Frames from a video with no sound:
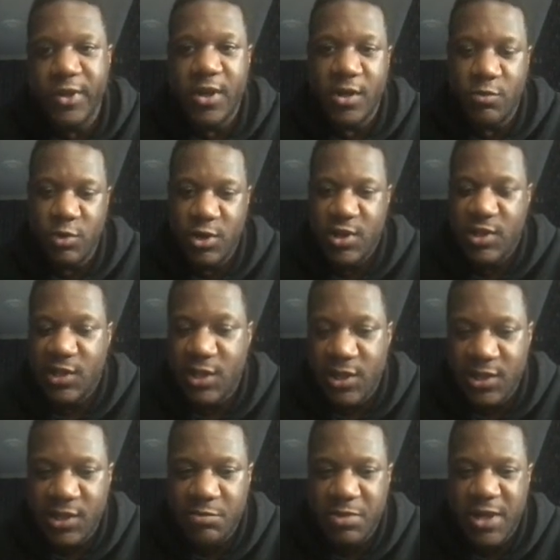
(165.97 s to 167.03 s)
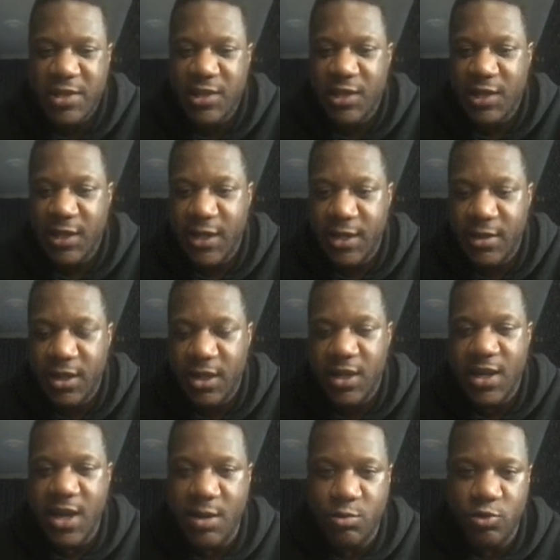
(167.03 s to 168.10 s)
And what this does is basically it
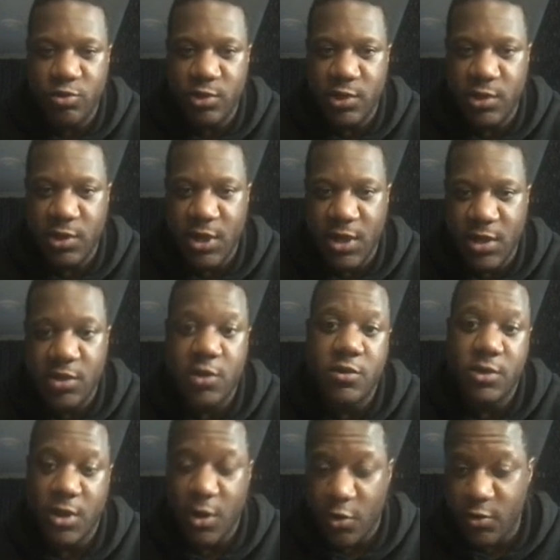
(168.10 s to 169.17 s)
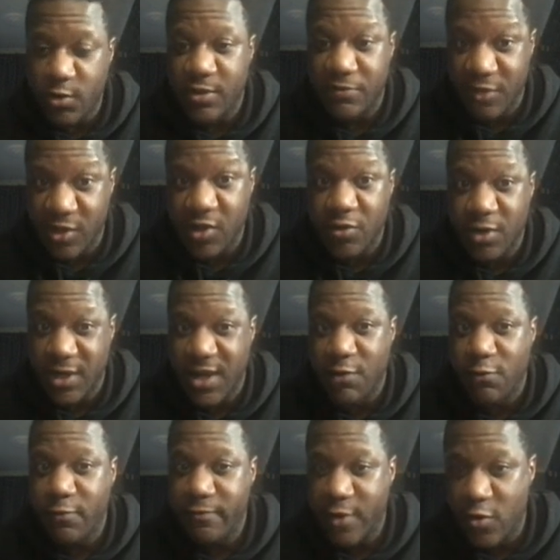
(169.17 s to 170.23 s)
enables uh, the holders of the token, they
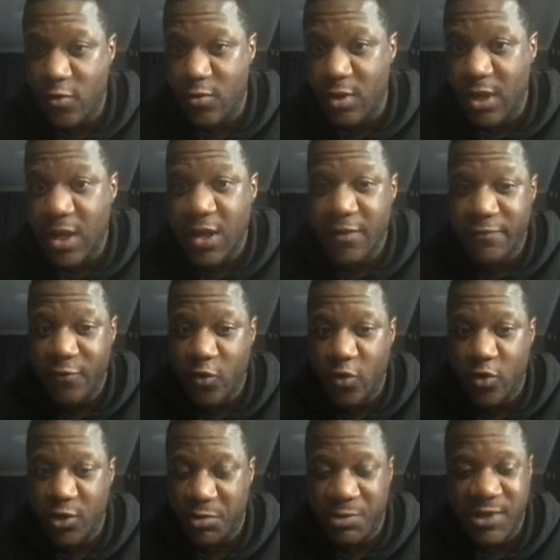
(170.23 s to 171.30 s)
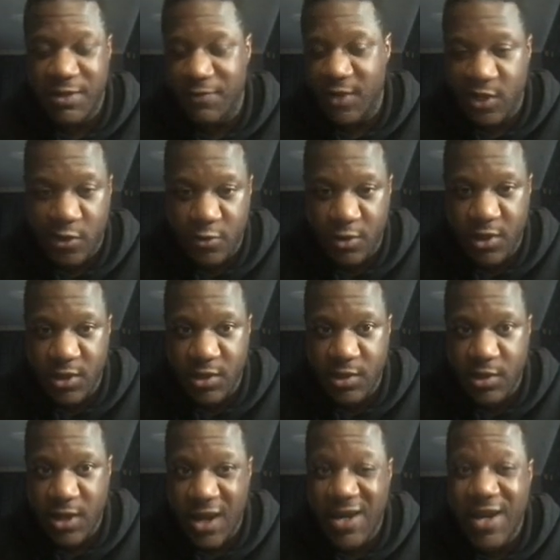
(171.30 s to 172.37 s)
will vote for specific
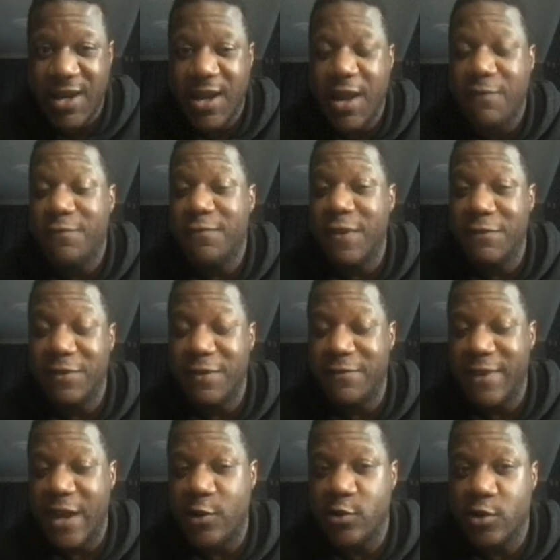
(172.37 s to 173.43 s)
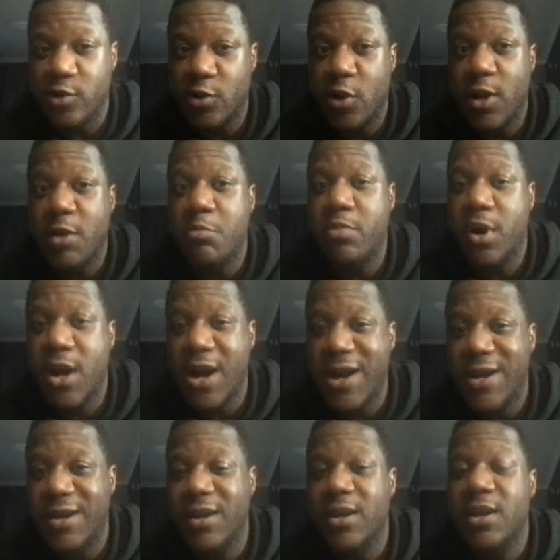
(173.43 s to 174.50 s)
tokens and they get a $50,000
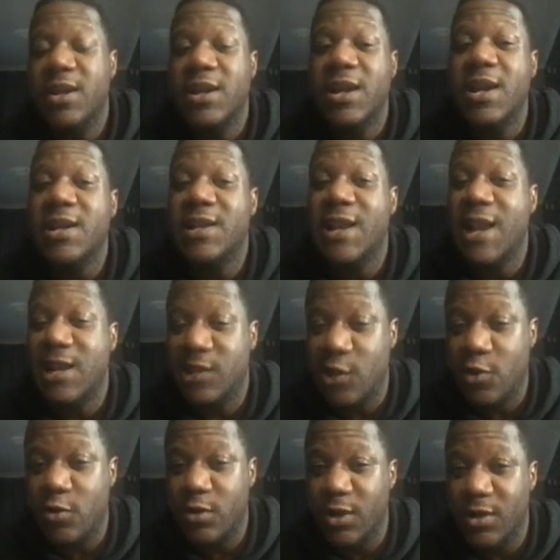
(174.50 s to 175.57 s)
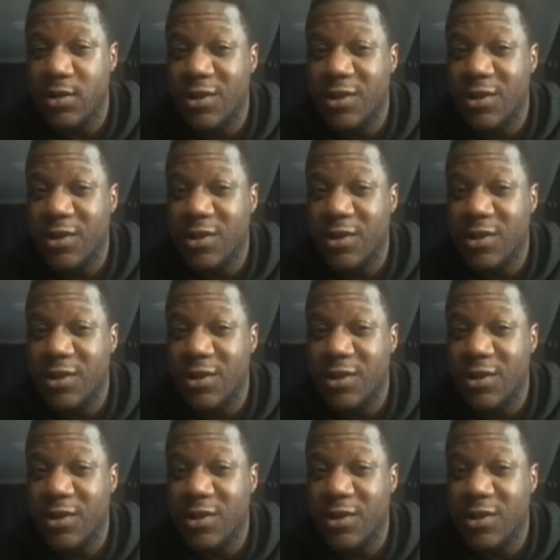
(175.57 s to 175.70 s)
buy into that token.